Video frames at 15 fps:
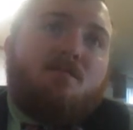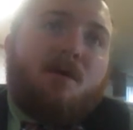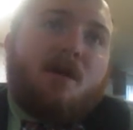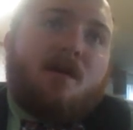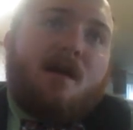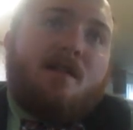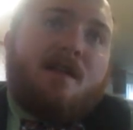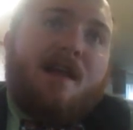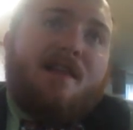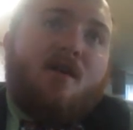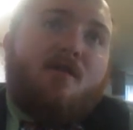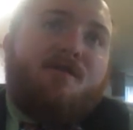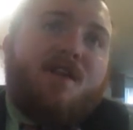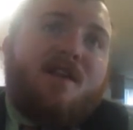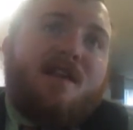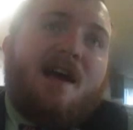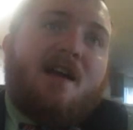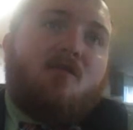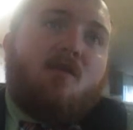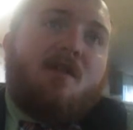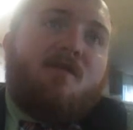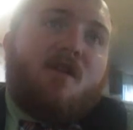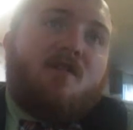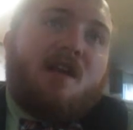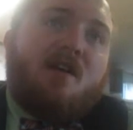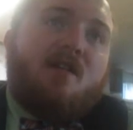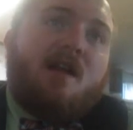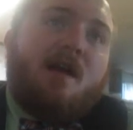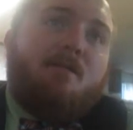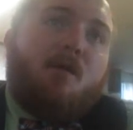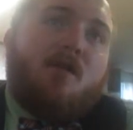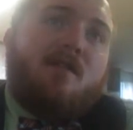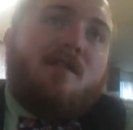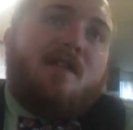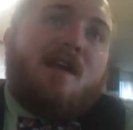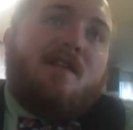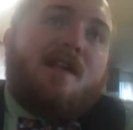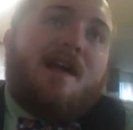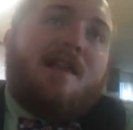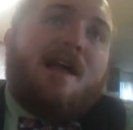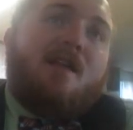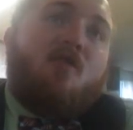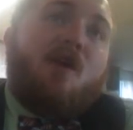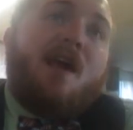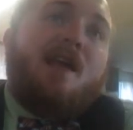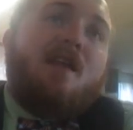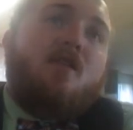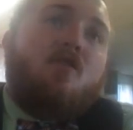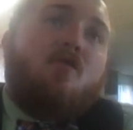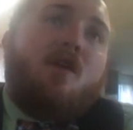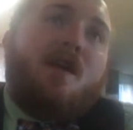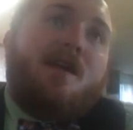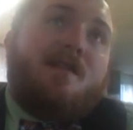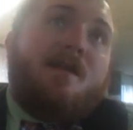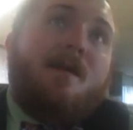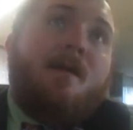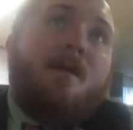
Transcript: podcast got low 59 degrees. For Saturday, most of the sun got under 80 degrees.